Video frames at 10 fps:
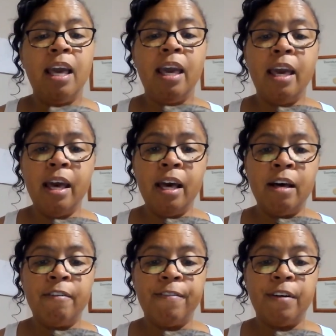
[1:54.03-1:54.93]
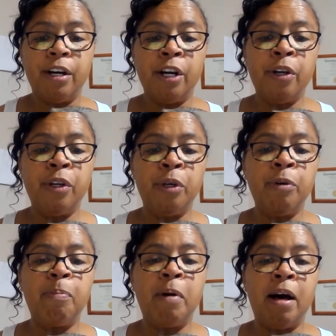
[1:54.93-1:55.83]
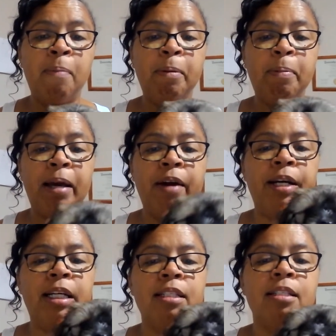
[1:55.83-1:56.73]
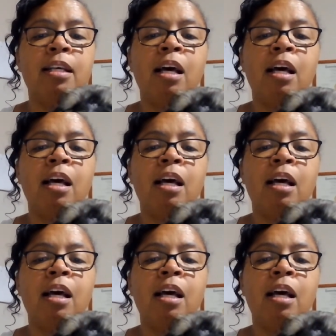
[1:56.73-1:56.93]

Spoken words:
If her new puppy parents